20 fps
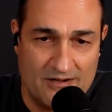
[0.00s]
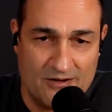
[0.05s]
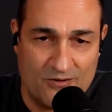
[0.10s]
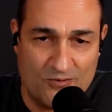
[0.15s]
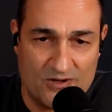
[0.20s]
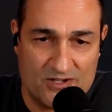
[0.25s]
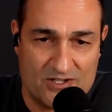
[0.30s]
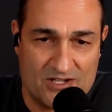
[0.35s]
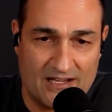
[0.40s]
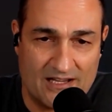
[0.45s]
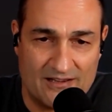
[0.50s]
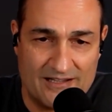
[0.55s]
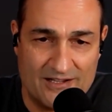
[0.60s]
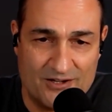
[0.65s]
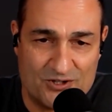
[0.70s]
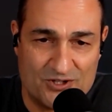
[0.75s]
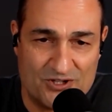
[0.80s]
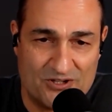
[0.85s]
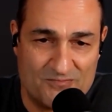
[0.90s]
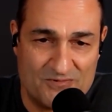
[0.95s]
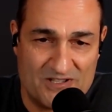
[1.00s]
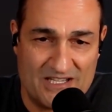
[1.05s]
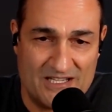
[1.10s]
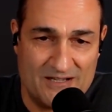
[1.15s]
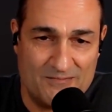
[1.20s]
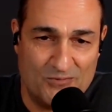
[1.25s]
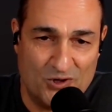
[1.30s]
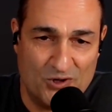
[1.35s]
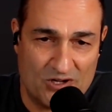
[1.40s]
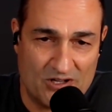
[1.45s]
What's that leadership
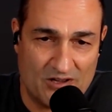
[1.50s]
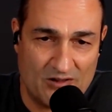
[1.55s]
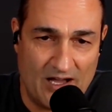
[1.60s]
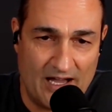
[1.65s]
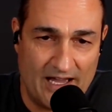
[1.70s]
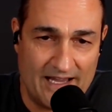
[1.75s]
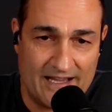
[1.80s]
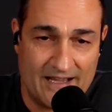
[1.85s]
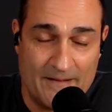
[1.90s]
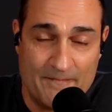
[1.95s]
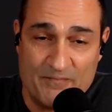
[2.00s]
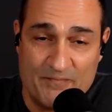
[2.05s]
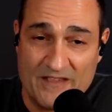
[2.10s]
team look like?